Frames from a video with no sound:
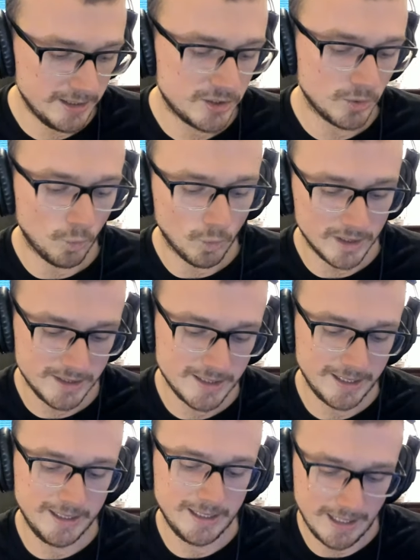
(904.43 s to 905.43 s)
once
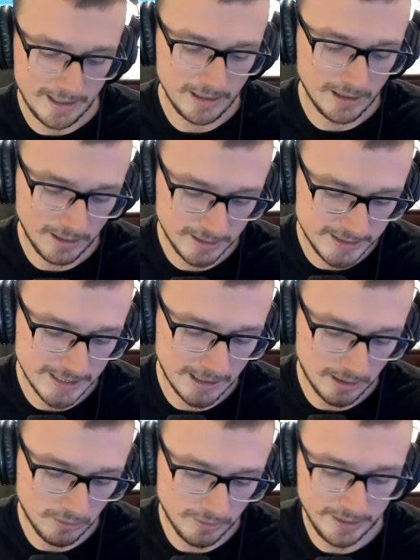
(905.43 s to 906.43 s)
I get knocked
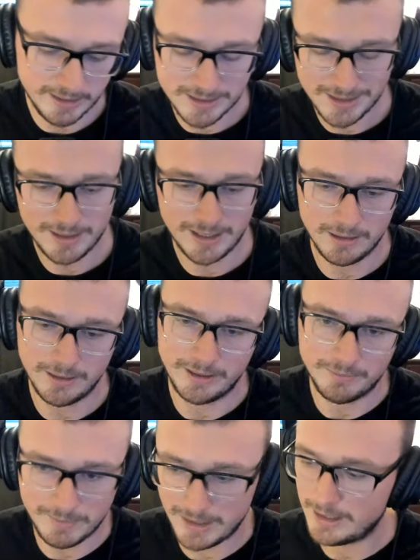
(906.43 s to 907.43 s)
down into that, like,
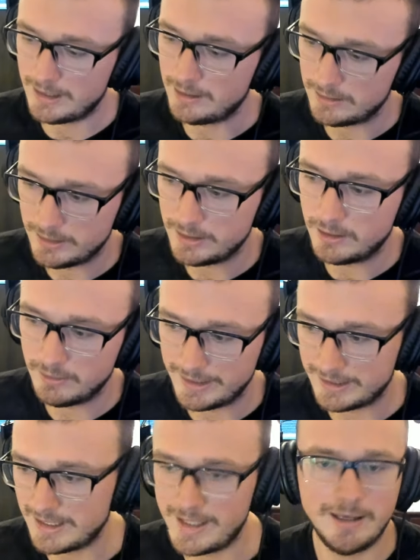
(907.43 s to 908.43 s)
man, you know,
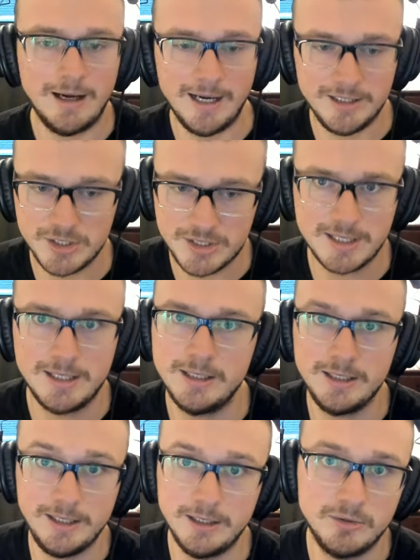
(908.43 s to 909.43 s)
like that, I just had
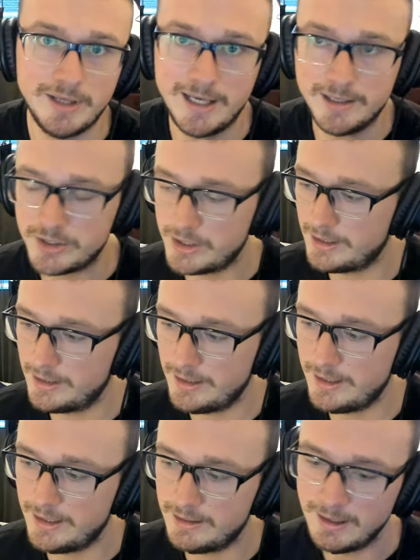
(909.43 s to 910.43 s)
an interaction
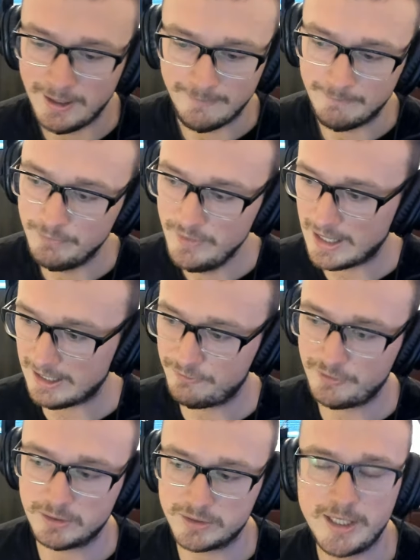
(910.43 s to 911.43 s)
and I
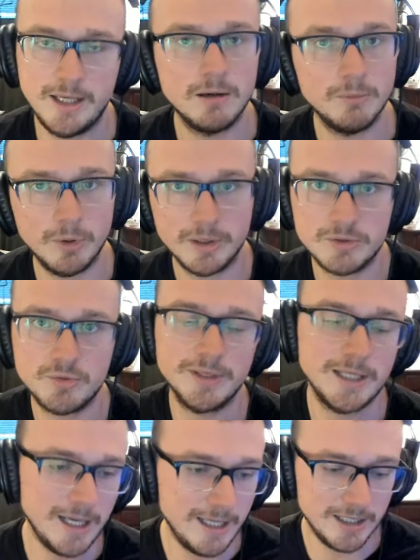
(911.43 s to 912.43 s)
felt terrible, I was
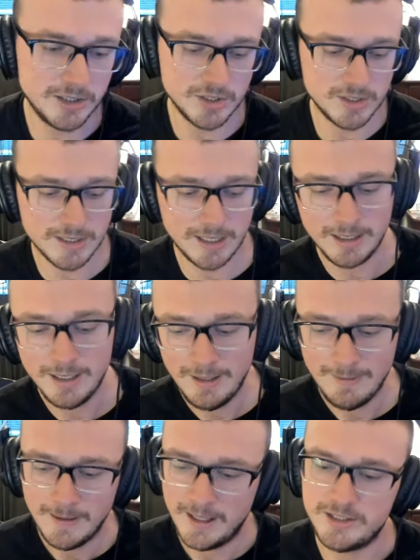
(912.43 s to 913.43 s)
really anxious,
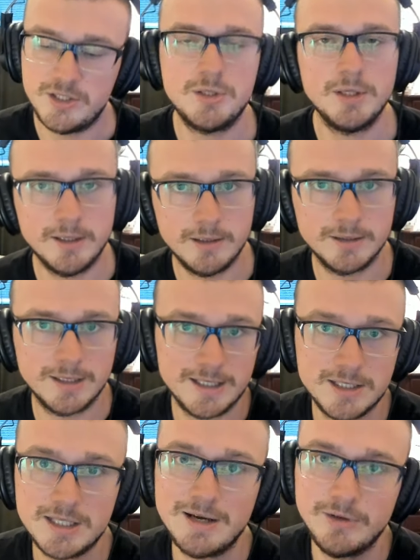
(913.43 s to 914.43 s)
I stuttered like
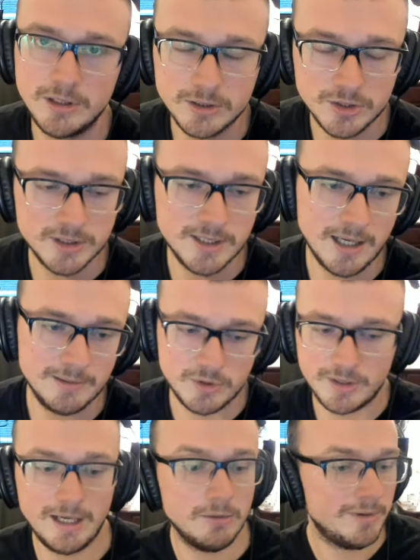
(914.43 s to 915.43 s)
700 times, or
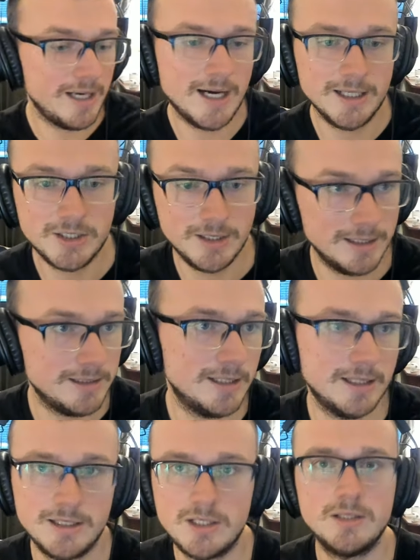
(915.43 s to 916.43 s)
that reaction I
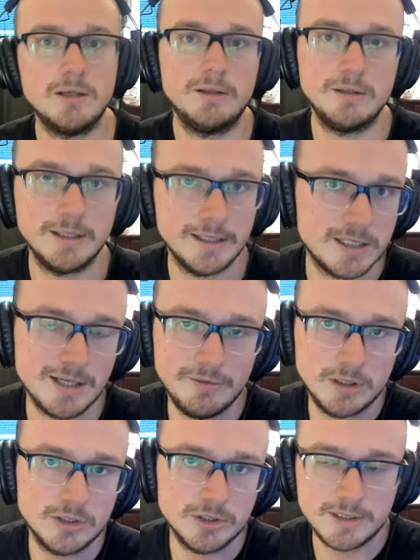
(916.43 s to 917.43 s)
did, I stuttered like
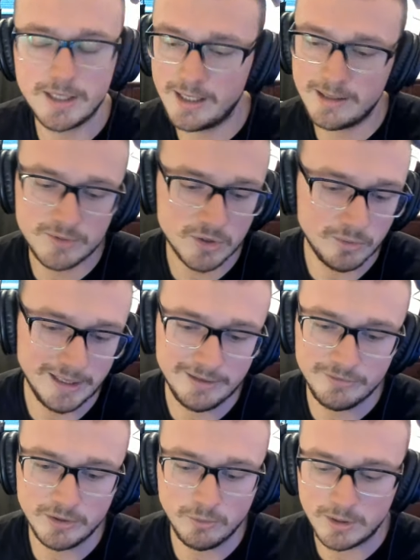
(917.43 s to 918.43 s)
700 times or
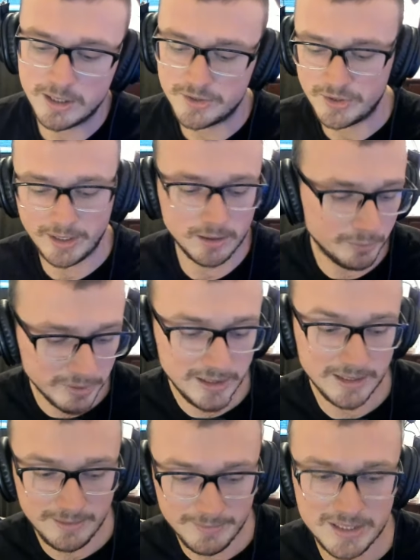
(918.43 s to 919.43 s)
whatever it was, or I
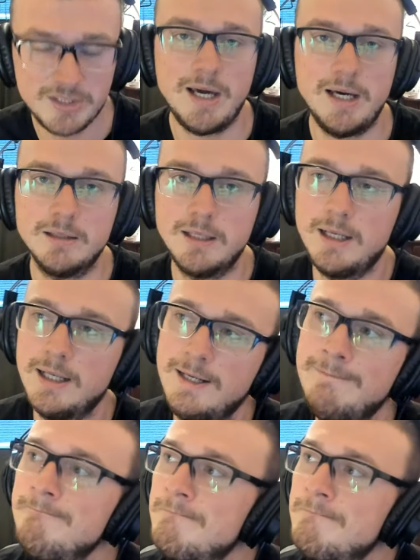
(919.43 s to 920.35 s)
completely missed that line.